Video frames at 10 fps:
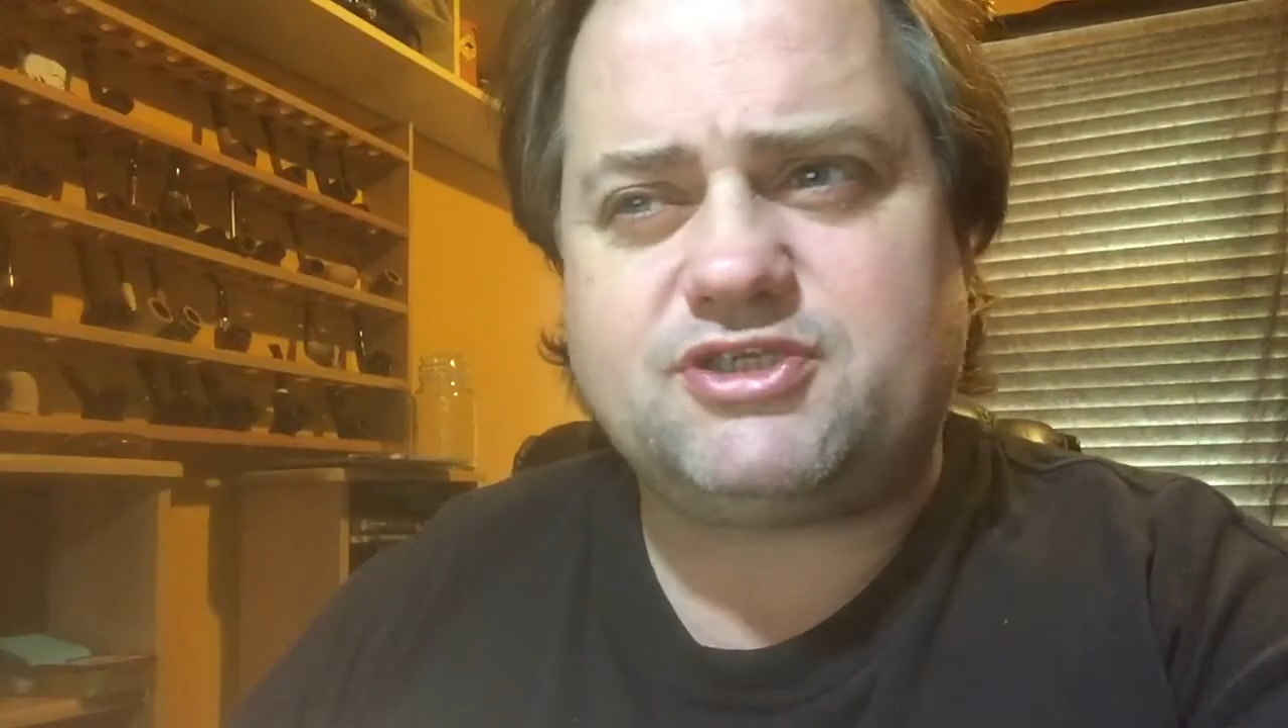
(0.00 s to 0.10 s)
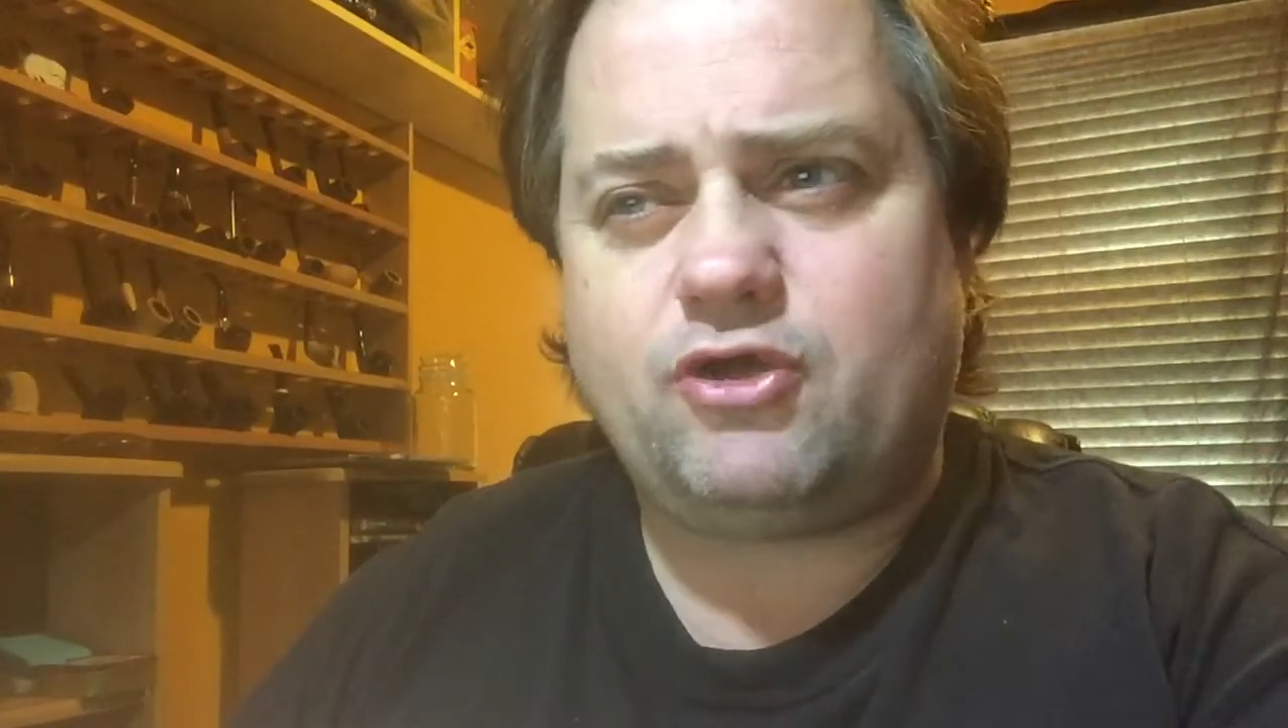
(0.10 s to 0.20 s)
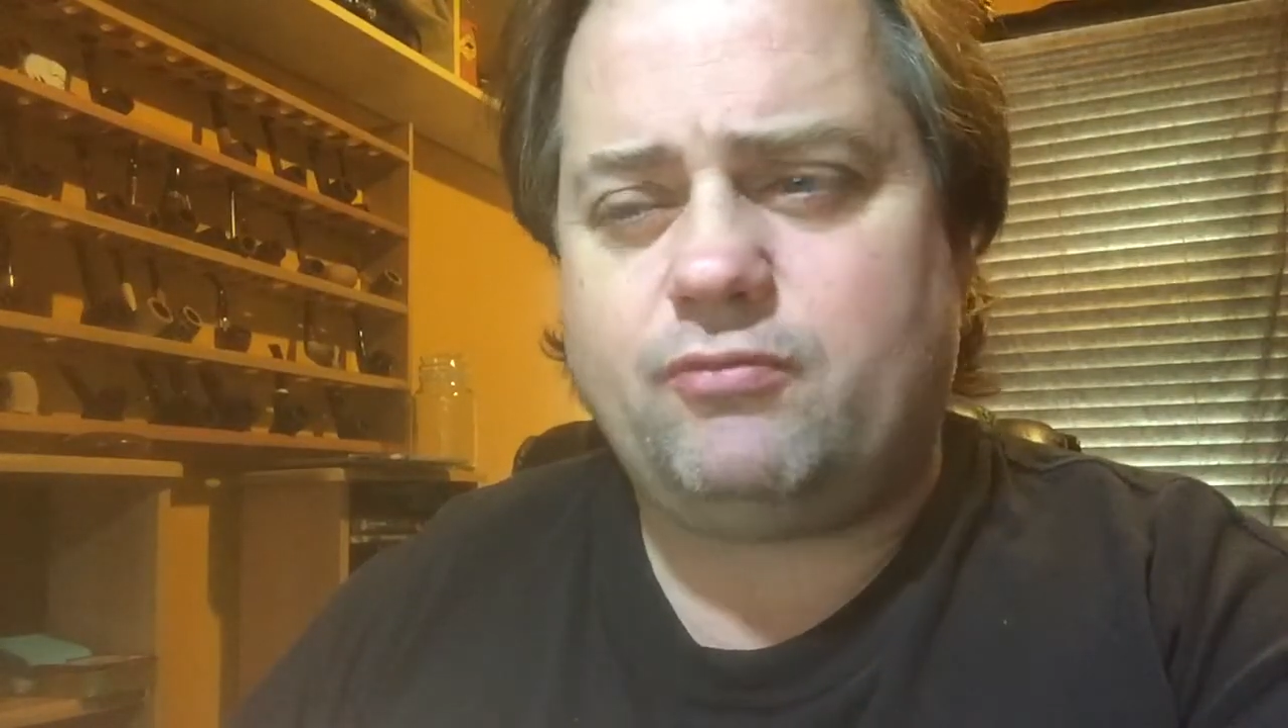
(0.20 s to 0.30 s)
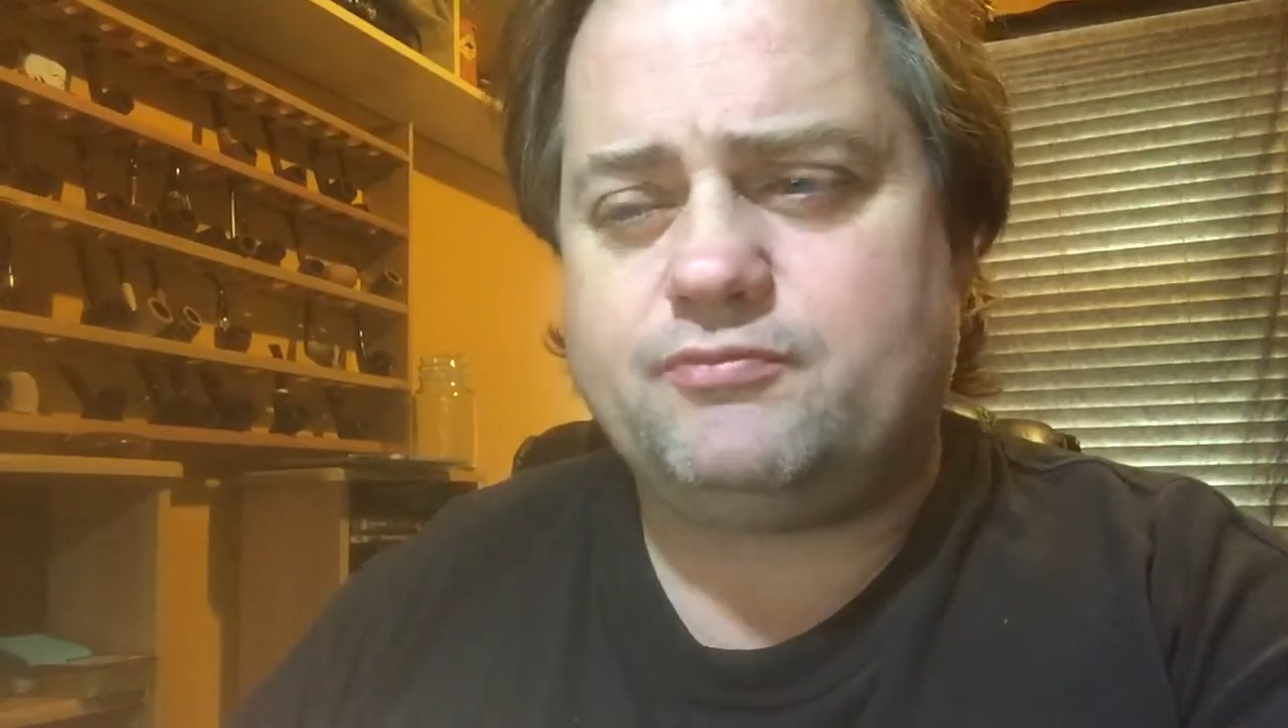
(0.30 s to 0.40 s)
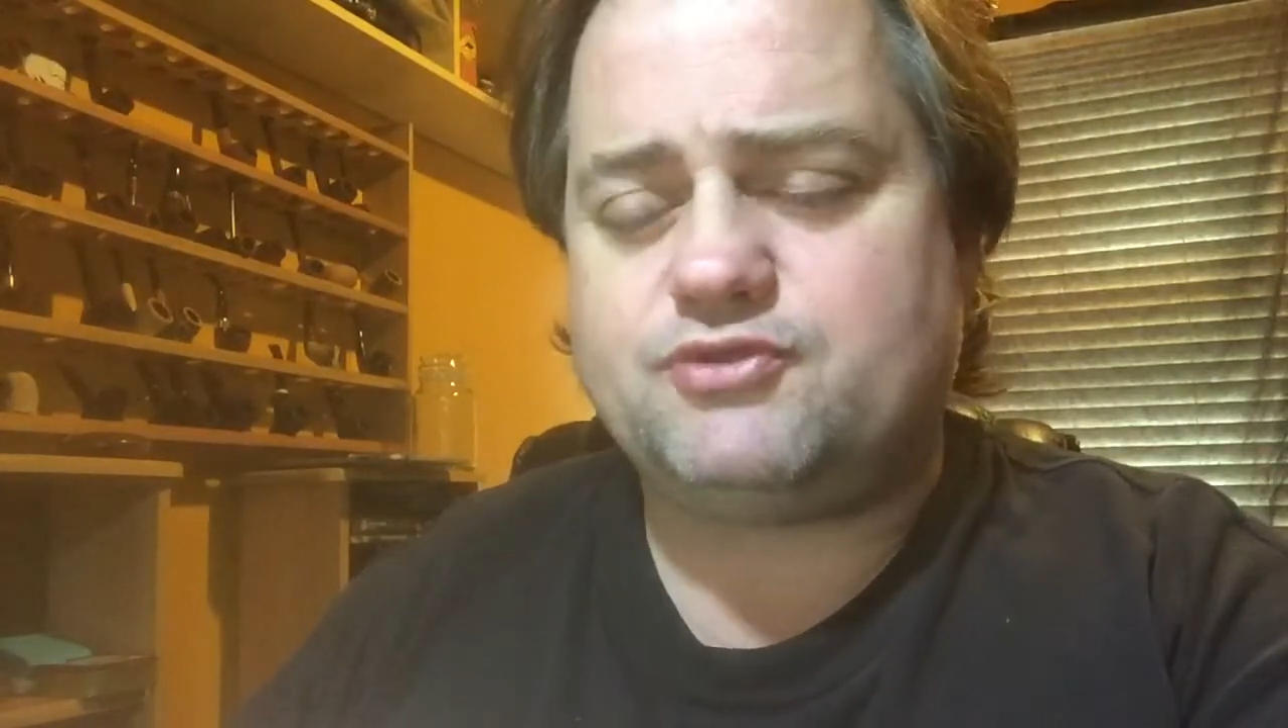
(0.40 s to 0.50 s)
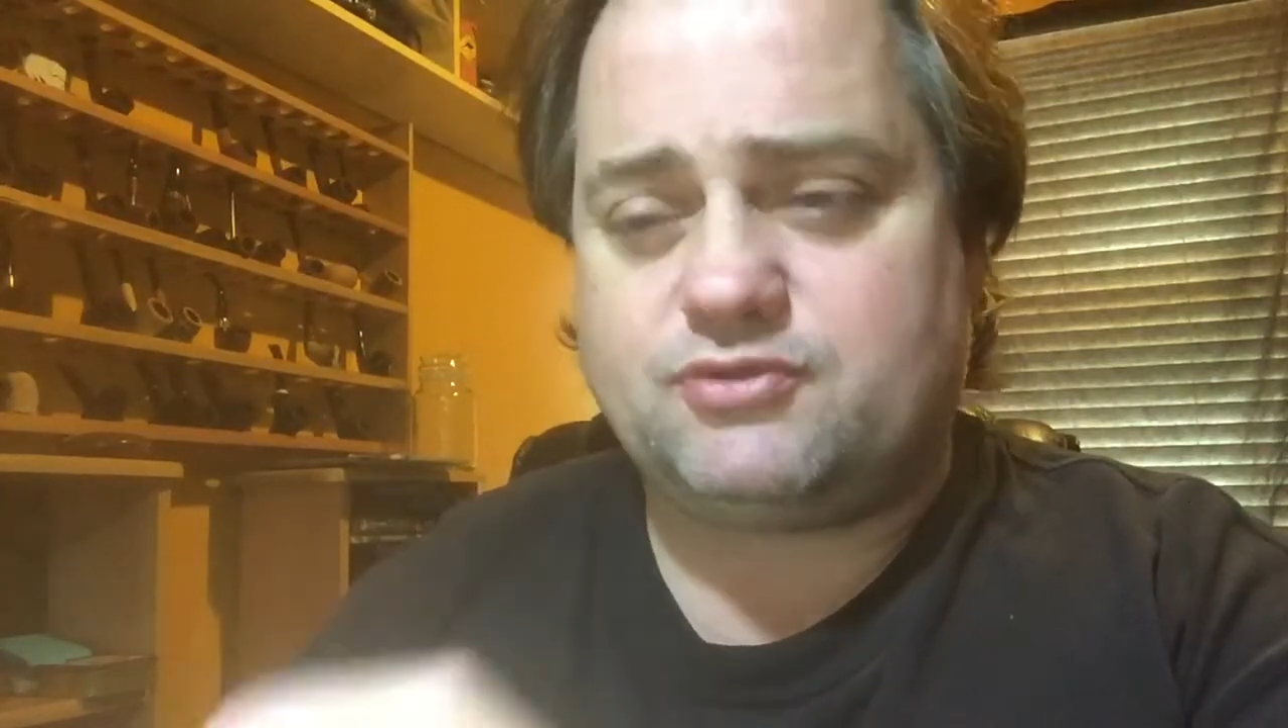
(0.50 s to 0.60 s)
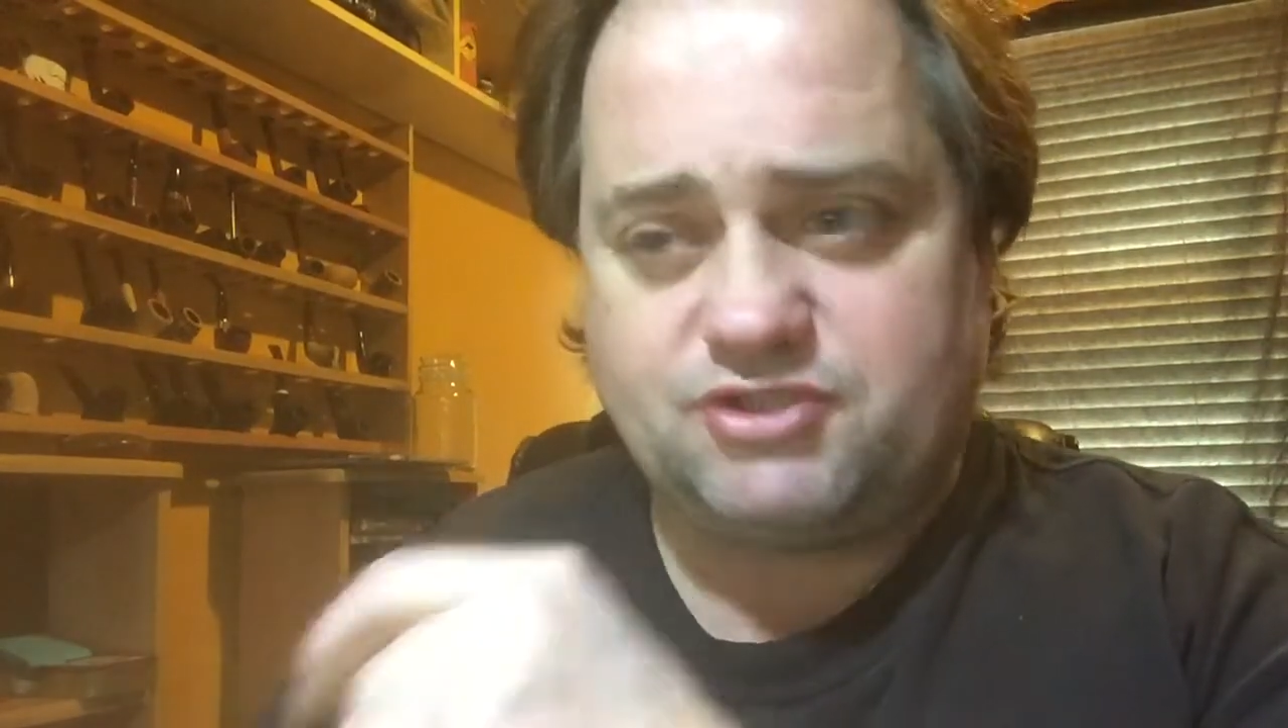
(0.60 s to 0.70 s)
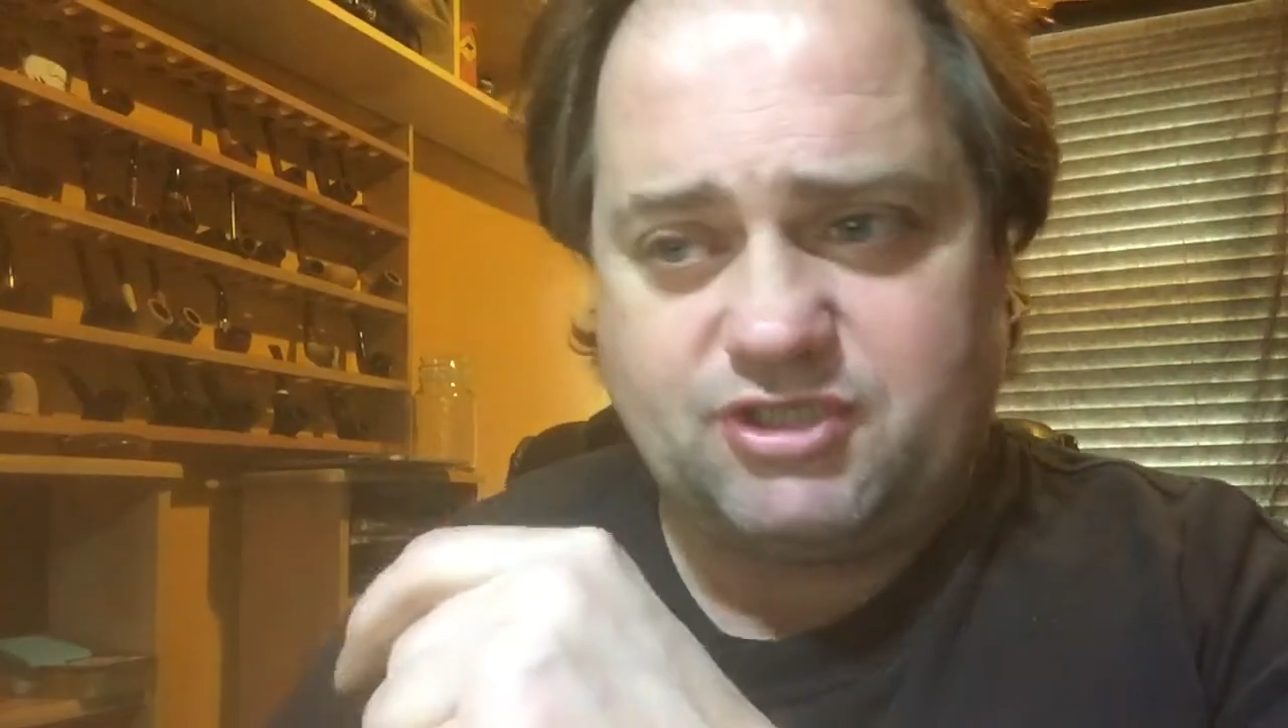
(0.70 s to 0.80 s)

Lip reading: albums on